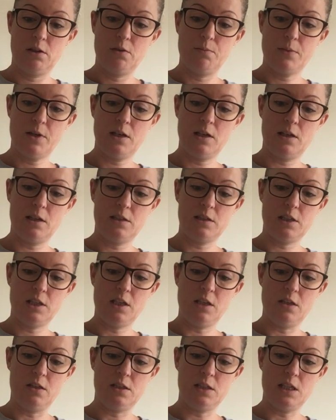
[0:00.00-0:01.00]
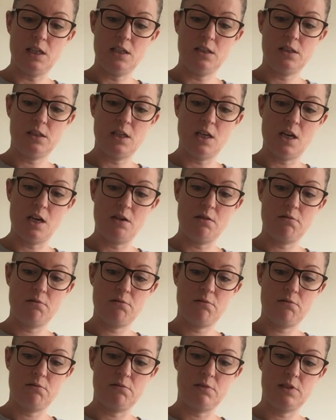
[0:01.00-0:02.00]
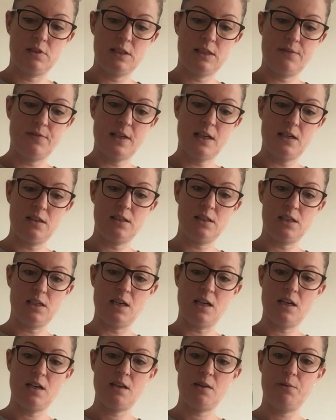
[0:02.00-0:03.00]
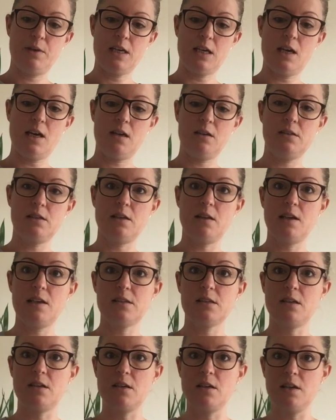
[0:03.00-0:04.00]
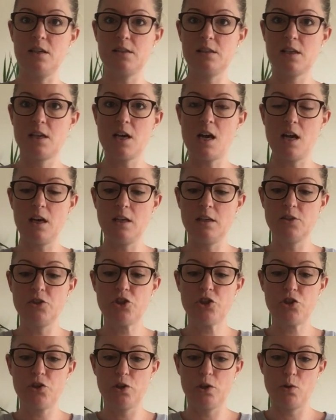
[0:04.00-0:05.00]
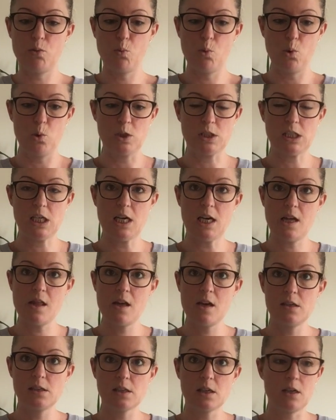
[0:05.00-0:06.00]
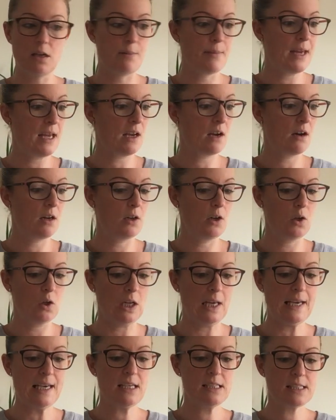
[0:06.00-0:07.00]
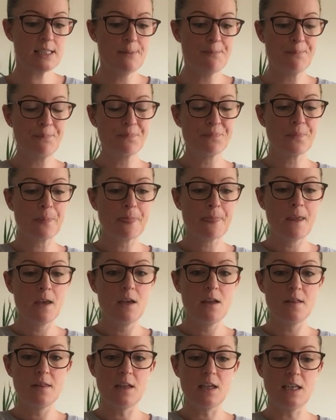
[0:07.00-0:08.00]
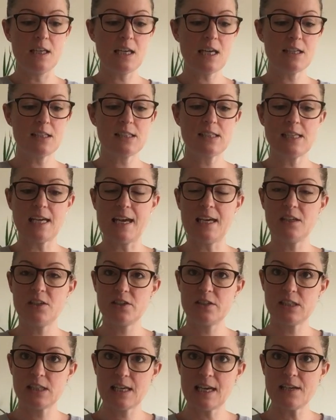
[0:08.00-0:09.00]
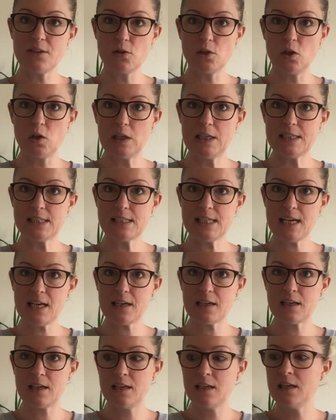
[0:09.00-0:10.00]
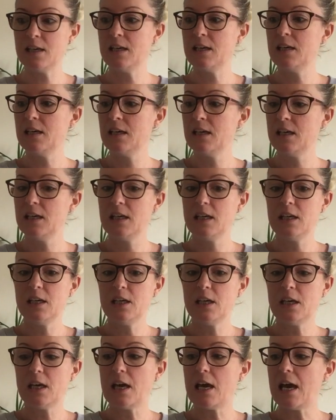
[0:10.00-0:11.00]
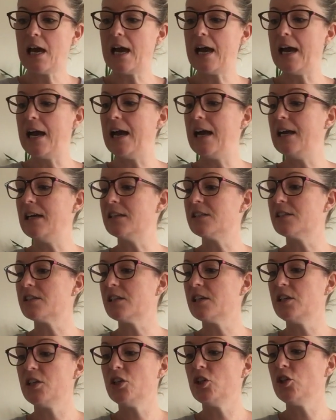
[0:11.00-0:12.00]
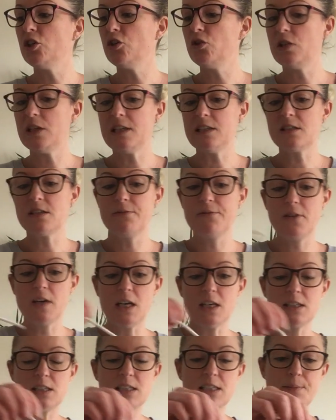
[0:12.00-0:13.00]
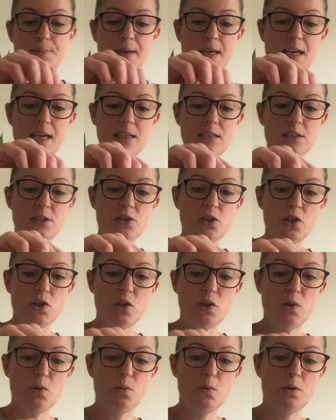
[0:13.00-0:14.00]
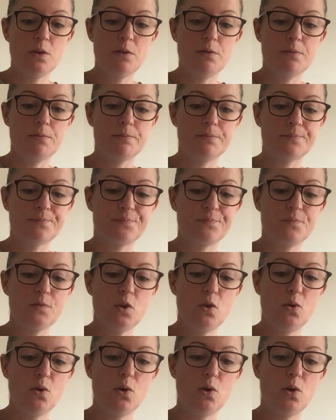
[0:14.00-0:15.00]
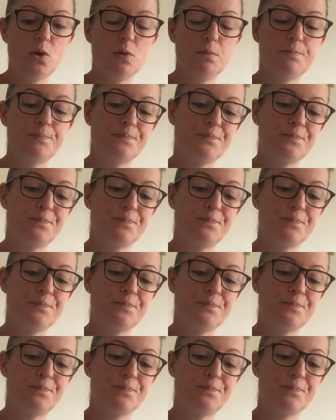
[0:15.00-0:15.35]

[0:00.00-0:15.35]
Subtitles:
might like to use it. So I'll just give that a stir. There we go. So there's our nice coloured sugar water that's going to make our lollies. The next stage is to get your lolly stick, and you need to first dip it into your